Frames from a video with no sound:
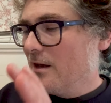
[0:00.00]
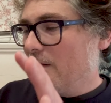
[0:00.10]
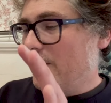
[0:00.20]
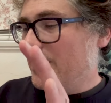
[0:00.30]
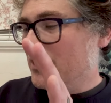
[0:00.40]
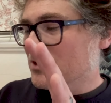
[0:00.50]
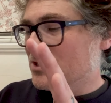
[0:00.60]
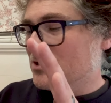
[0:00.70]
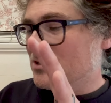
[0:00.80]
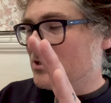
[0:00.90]

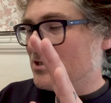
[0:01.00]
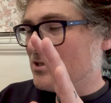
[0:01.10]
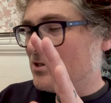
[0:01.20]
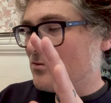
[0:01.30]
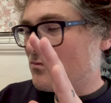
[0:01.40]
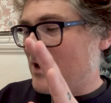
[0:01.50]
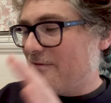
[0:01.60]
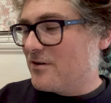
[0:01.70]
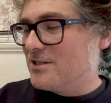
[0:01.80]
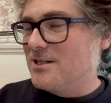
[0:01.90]
There's
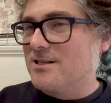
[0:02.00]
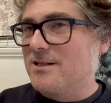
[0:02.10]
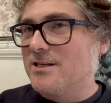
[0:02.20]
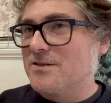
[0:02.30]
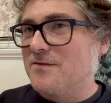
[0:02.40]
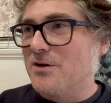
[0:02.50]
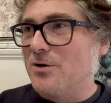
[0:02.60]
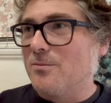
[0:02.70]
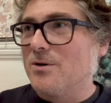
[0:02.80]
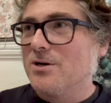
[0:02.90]
references in this
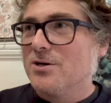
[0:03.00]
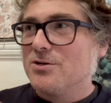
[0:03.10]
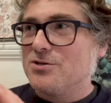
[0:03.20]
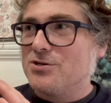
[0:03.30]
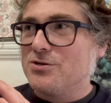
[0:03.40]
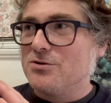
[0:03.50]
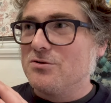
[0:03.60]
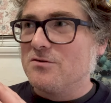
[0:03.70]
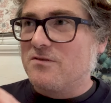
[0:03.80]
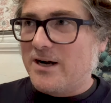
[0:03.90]
film
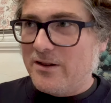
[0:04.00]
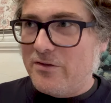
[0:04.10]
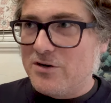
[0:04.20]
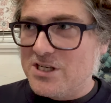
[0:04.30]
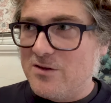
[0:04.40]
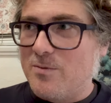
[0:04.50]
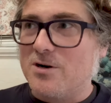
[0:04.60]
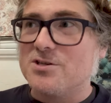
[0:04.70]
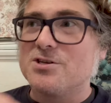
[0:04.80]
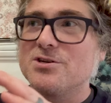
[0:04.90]
to Friday the 13th Part
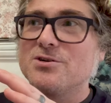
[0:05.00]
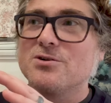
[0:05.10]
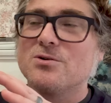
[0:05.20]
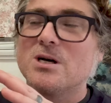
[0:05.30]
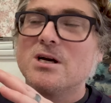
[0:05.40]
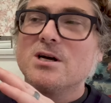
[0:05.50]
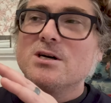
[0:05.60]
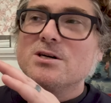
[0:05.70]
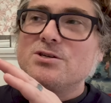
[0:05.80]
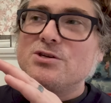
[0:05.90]
2,
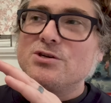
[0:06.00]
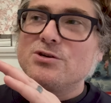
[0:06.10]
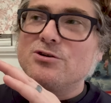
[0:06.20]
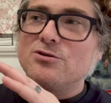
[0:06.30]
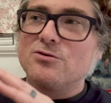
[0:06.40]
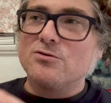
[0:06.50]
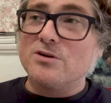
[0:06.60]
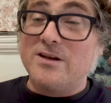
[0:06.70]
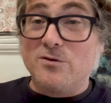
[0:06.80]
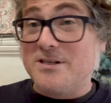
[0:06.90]
to
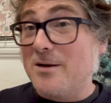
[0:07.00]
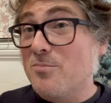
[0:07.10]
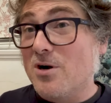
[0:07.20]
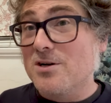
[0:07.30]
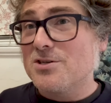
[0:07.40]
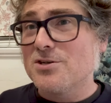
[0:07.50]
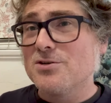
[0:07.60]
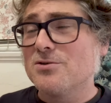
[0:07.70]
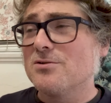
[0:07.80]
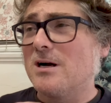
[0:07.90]
Evil Dead Part
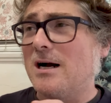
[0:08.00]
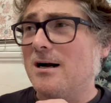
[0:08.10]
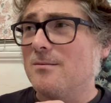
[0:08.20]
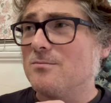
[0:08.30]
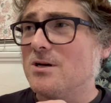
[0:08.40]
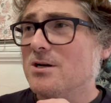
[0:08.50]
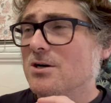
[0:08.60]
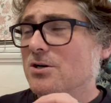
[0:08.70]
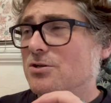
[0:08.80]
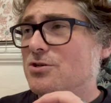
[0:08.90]
2,
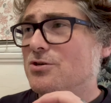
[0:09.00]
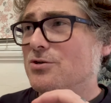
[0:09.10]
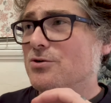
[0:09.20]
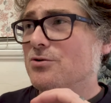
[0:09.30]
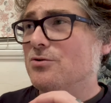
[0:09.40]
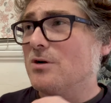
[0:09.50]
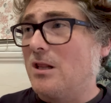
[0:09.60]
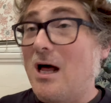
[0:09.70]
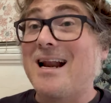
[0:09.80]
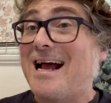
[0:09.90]
to a
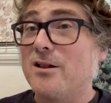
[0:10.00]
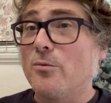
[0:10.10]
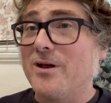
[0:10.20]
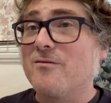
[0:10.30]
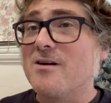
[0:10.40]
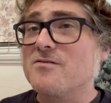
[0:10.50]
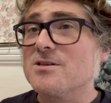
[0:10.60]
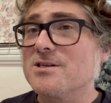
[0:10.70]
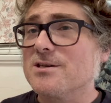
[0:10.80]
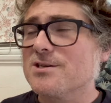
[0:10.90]
lot of Halloween
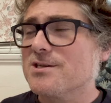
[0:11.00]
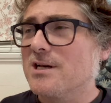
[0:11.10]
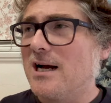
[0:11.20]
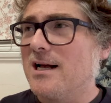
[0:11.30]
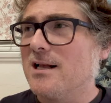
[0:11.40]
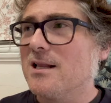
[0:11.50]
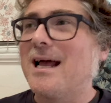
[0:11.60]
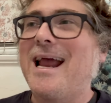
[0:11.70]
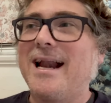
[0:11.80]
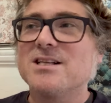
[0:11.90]
references.
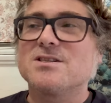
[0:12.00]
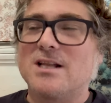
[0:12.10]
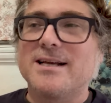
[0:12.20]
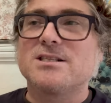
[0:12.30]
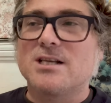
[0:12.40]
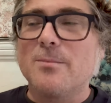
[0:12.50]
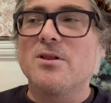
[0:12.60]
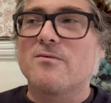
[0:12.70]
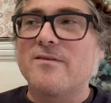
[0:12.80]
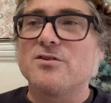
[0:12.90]
And it's like some of
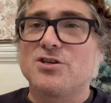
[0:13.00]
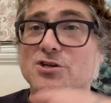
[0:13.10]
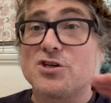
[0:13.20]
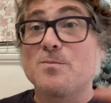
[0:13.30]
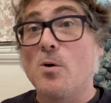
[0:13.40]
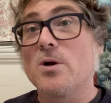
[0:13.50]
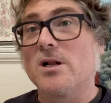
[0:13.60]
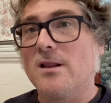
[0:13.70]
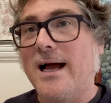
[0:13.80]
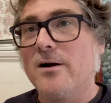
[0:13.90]
the references are spoken
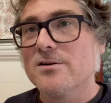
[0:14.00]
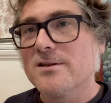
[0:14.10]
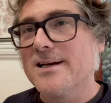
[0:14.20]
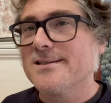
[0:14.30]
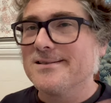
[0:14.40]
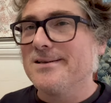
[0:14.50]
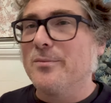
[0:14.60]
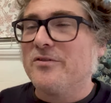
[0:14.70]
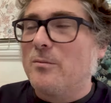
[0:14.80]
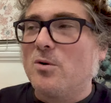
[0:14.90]
aloud, like
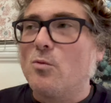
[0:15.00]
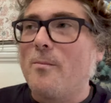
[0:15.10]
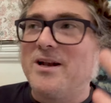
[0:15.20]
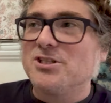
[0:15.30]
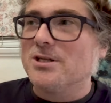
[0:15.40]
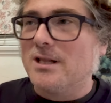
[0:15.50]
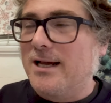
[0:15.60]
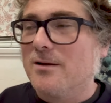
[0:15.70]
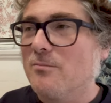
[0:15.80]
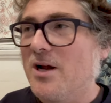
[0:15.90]
someone will mention
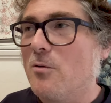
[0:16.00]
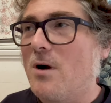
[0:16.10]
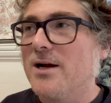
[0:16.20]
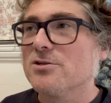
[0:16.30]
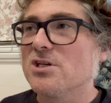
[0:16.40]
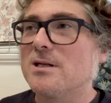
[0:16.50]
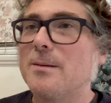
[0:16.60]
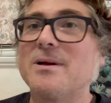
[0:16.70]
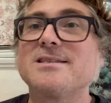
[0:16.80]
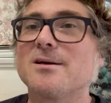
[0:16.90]
like Michael Myers or something,
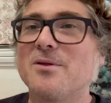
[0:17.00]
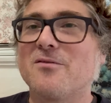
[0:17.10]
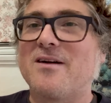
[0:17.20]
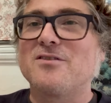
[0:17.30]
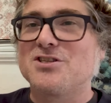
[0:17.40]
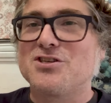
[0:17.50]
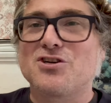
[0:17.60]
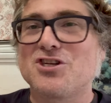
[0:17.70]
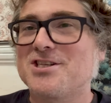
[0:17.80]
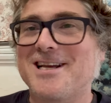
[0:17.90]
but some of the references are
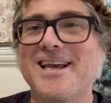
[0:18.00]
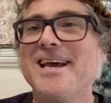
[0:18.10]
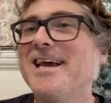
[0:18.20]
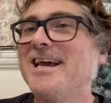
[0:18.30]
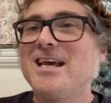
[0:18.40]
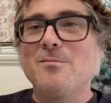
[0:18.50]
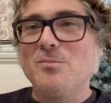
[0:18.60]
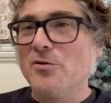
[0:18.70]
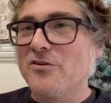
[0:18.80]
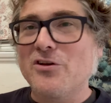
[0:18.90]
just like in
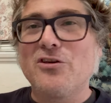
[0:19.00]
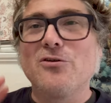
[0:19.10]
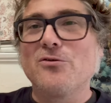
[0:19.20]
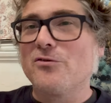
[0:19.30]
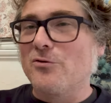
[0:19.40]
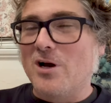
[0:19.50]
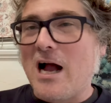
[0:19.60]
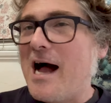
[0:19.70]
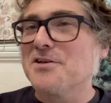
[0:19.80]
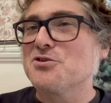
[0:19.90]
music cues or
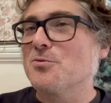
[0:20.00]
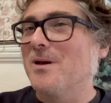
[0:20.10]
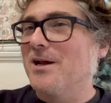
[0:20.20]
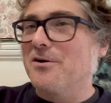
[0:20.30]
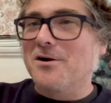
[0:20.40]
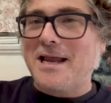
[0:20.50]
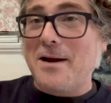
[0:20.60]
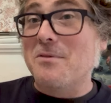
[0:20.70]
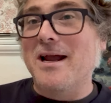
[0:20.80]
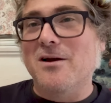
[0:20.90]
costuming or
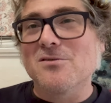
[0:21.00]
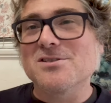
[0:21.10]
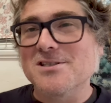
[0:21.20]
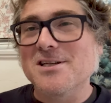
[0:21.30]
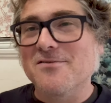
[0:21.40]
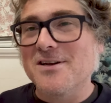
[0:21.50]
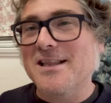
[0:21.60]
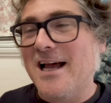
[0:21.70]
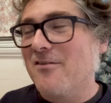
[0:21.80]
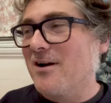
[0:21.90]
camera angles and stuff like
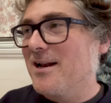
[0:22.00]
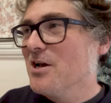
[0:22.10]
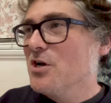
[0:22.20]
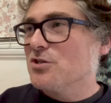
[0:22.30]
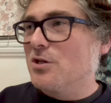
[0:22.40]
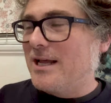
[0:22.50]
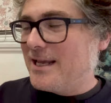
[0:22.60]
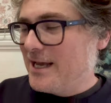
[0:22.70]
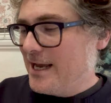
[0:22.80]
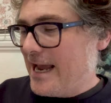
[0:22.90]
that, right? So
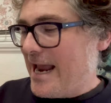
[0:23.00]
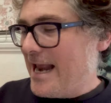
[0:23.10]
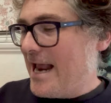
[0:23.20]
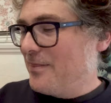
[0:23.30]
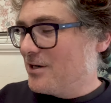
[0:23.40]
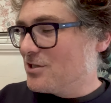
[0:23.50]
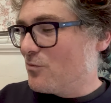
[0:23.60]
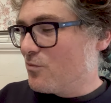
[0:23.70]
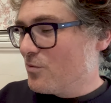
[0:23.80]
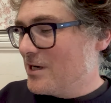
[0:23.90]
like, and there's a
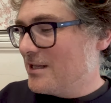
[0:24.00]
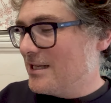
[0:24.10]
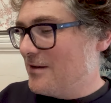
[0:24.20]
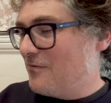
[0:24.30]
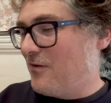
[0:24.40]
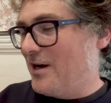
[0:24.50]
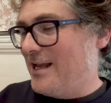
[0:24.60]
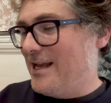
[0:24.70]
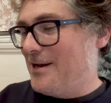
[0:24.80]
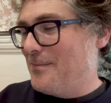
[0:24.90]
really
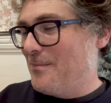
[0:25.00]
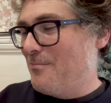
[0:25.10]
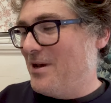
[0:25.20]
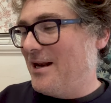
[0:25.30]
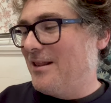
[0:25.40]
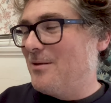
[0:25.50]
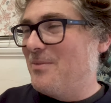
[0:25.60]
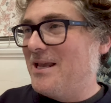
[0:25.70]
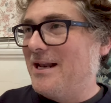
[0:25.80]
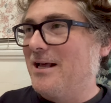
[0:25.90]
funny bit at the
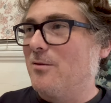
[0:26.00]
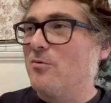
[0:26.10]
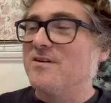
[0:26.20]
beginning of the movie.